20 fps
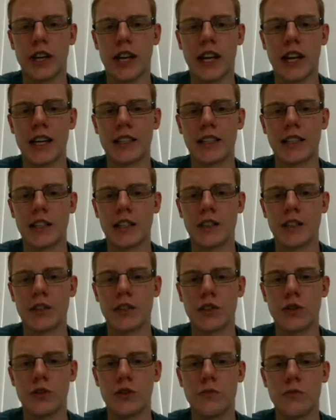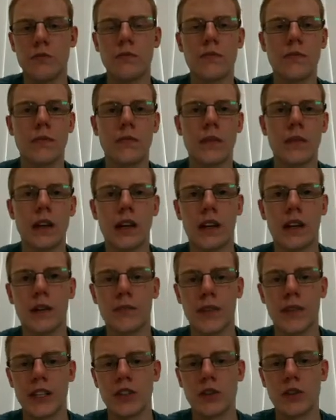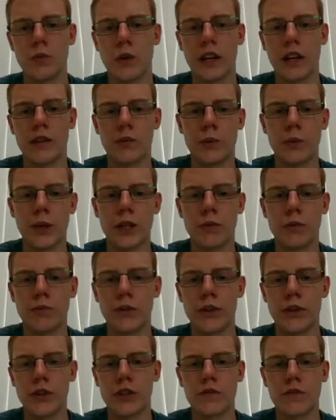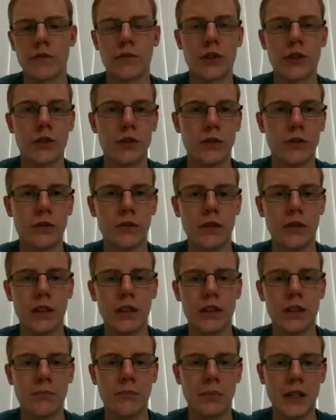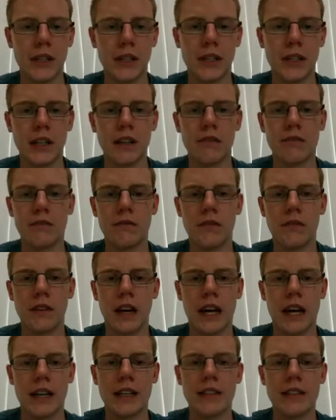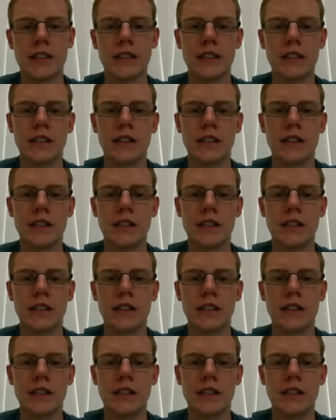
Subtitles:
s into whatever we could produce from 2 big A's.